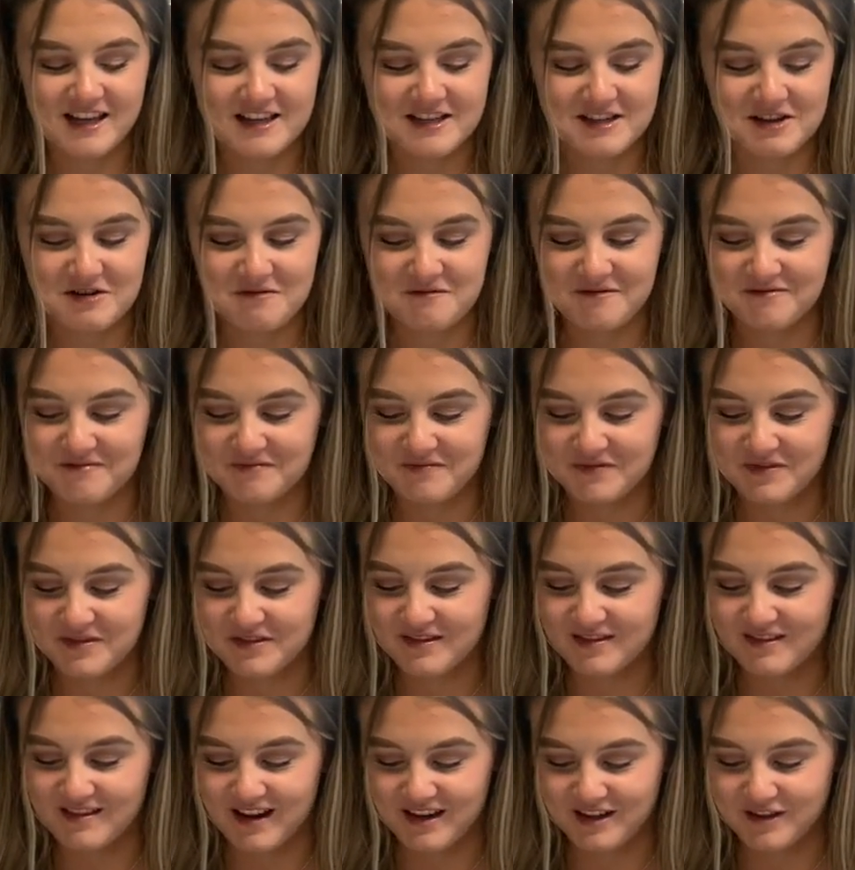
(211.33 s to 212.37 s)
So
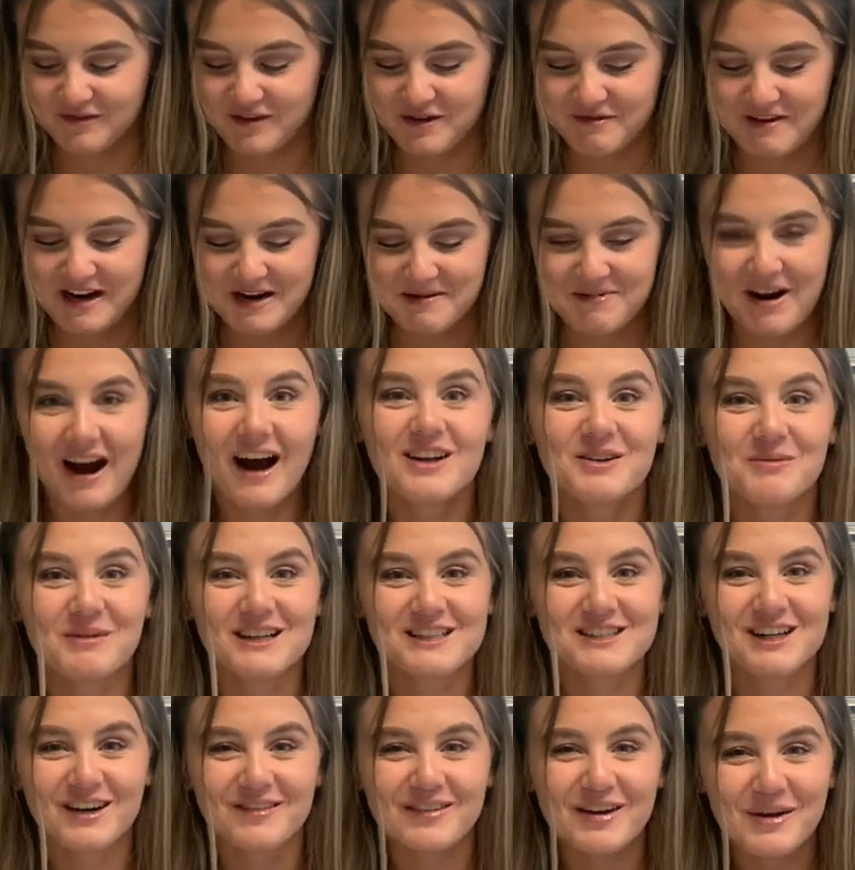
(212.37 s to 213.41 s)
I feel really proud of
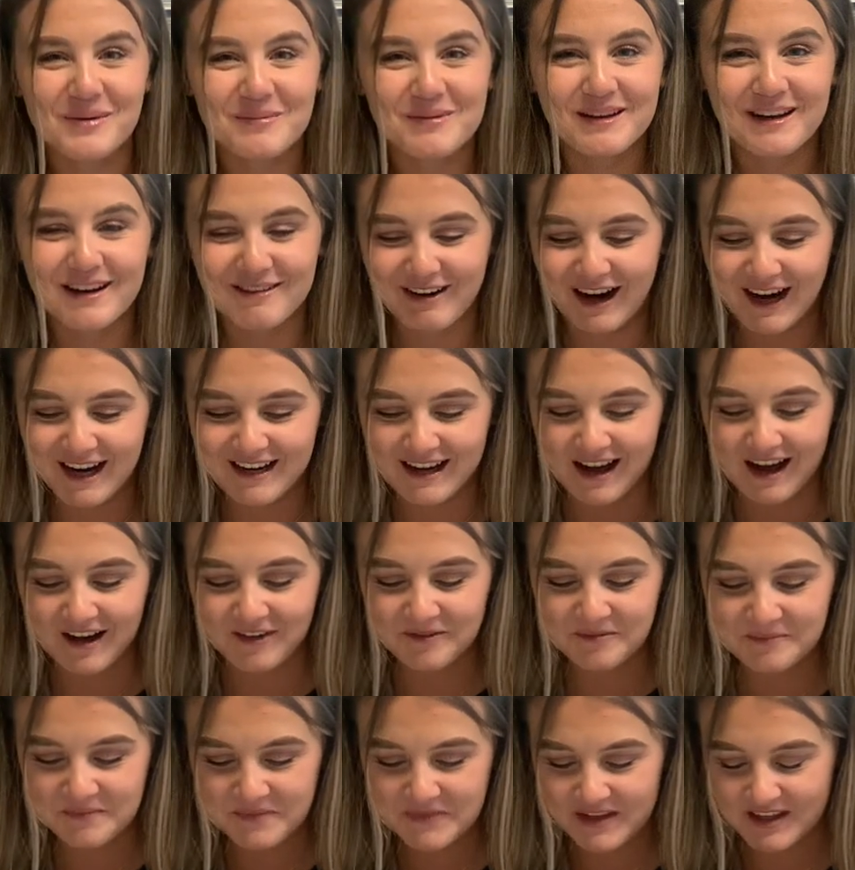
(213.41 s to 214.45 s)
myself opening it right now.
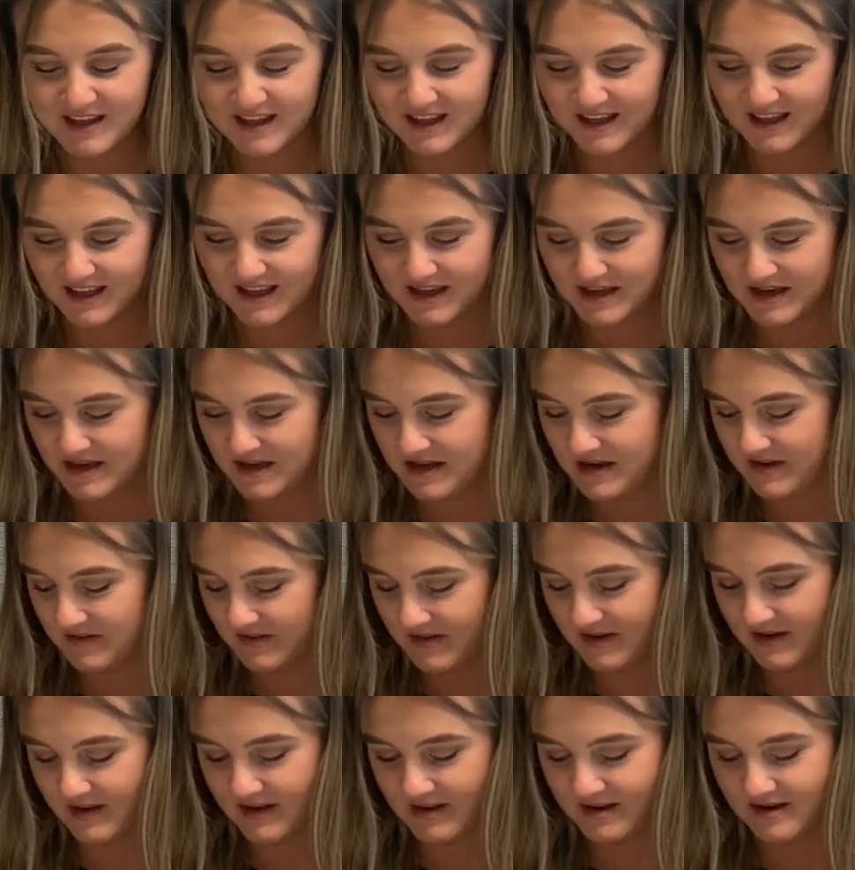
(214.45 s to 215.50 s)

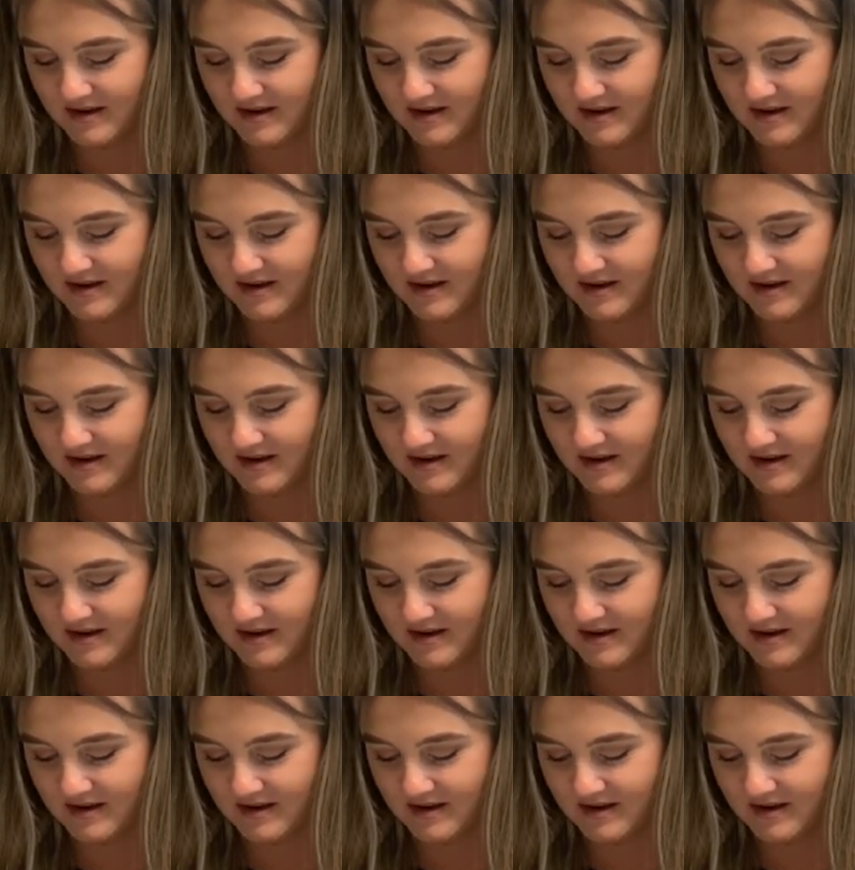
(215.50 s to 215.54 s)
Oh,